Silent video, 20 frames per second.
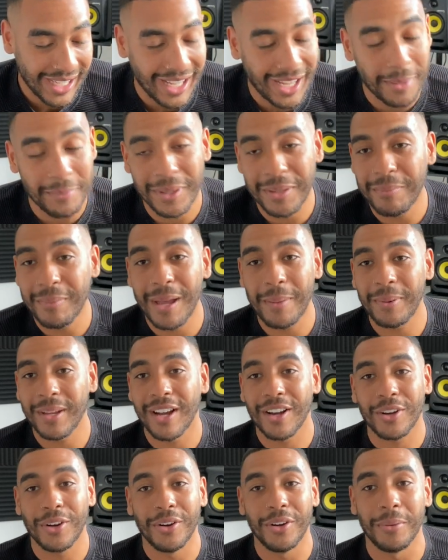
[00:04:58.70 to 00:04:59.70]
I mean, maybe
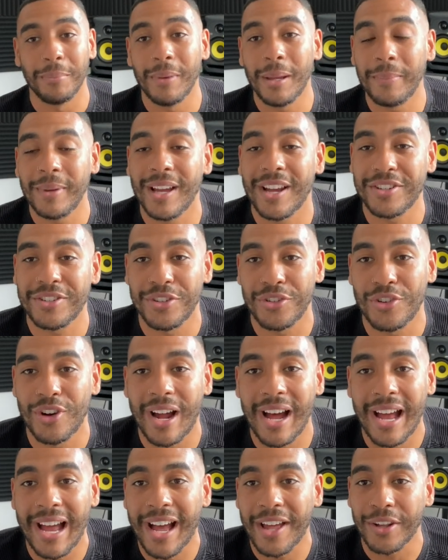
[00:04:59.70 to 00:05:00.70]
I could. Maybe I should
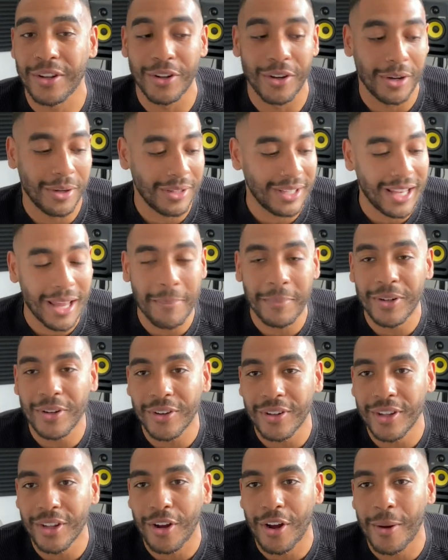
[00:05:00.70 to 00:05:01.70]
try. I don't know. Let me
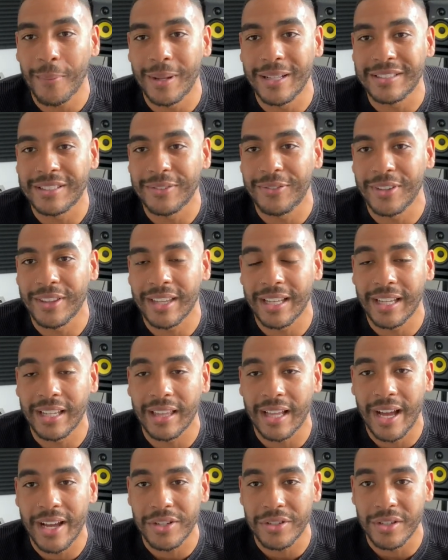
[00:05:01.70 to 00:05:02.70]
know in the comments if you think
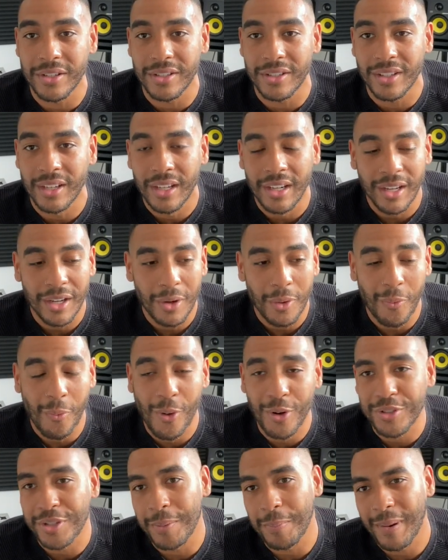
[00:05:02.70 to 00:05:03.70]
that I should
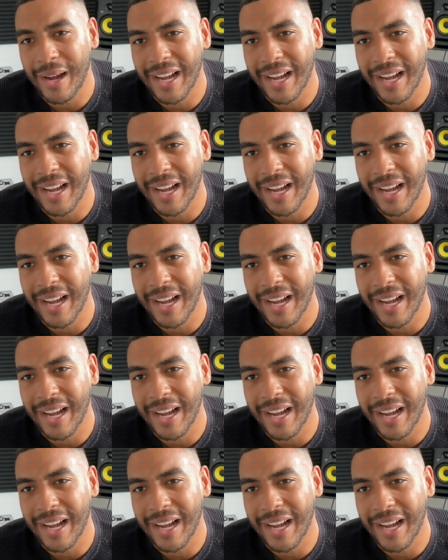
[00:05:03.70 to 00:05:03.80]
watch it